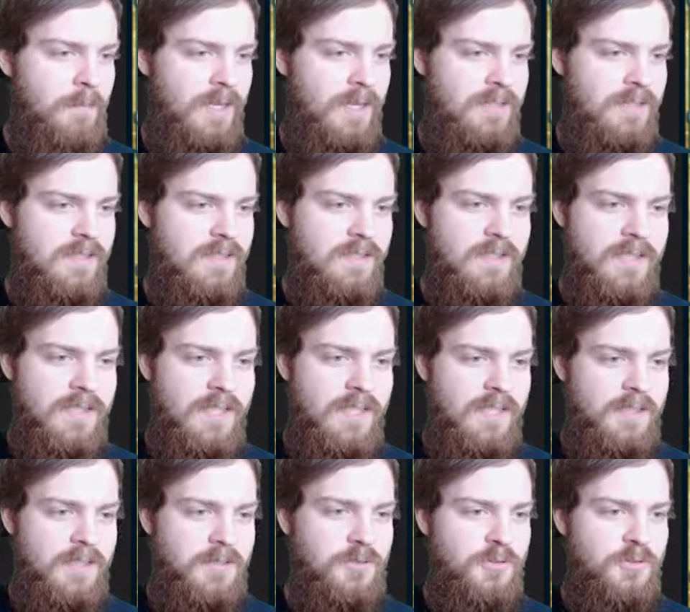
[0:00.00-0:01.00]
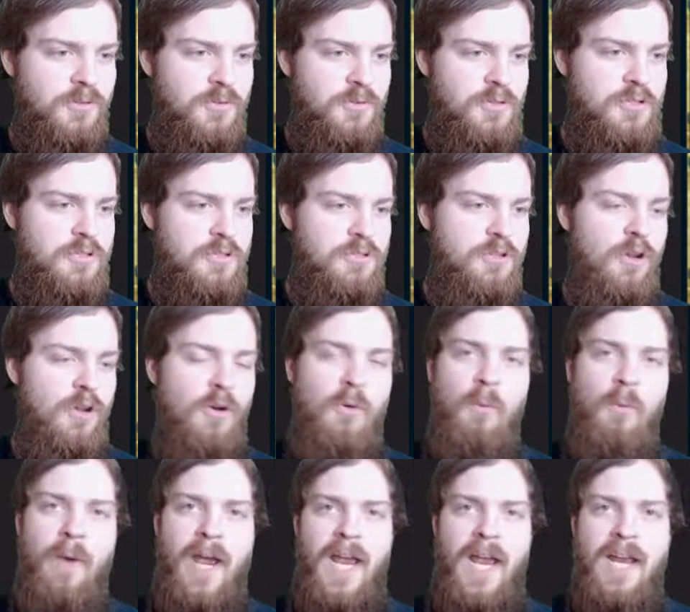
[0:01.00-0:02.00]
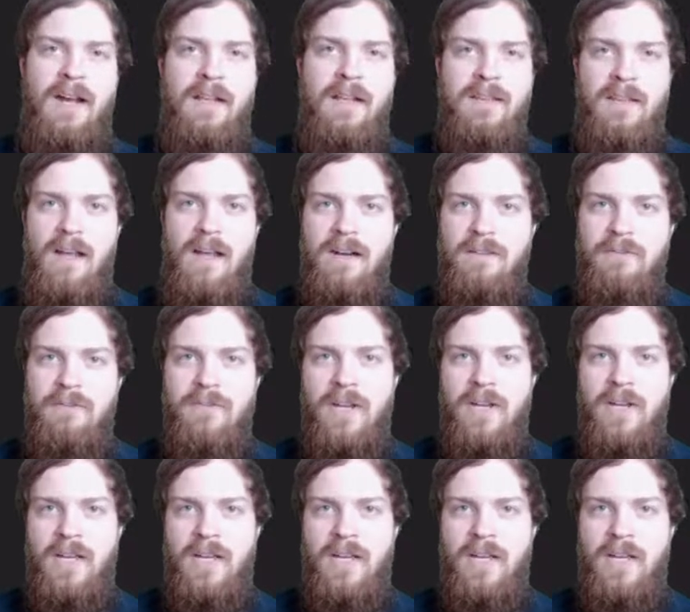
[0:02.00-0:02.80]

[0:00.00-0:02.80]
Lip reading: basically took away a lot of